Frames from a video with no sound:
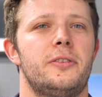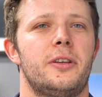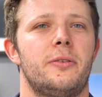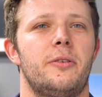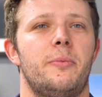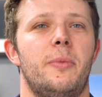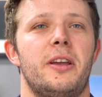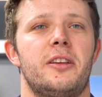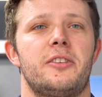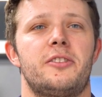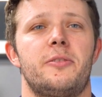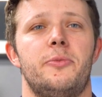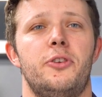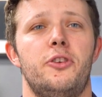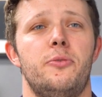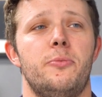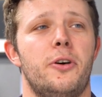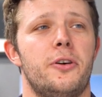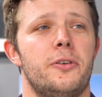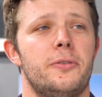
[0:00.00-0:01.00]
So we're making some
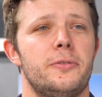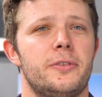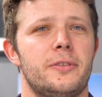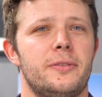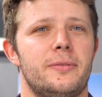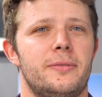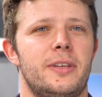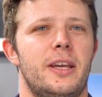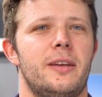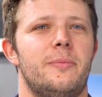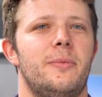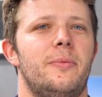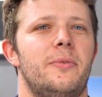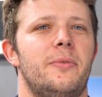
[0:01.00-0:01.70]
new models, take them